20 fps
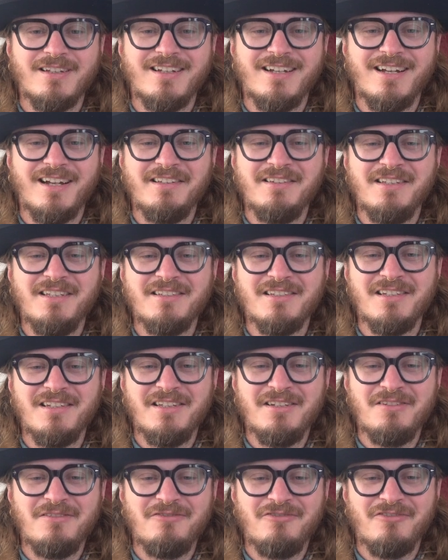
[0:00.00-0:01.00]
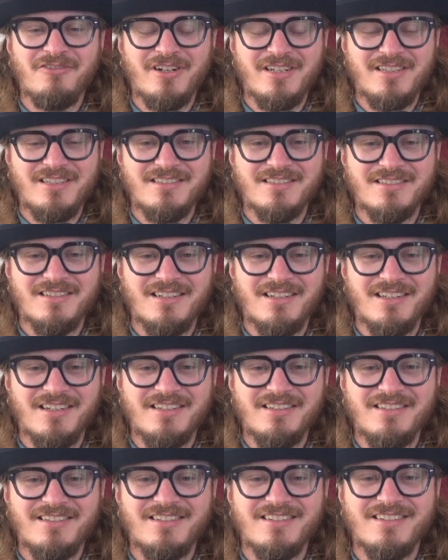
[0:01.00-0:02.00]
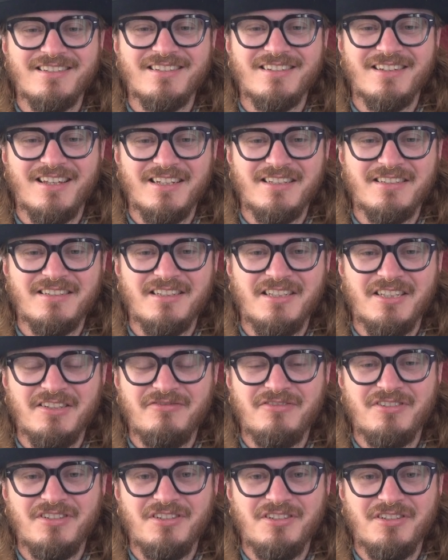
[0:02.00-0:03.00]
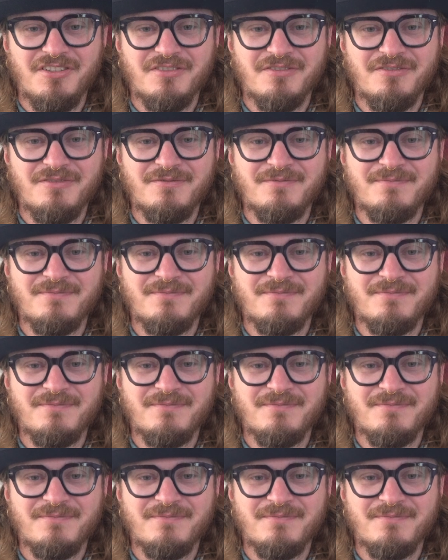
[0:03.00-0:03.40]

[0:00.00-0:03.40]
And there's a little phrase that I'd like to give to you,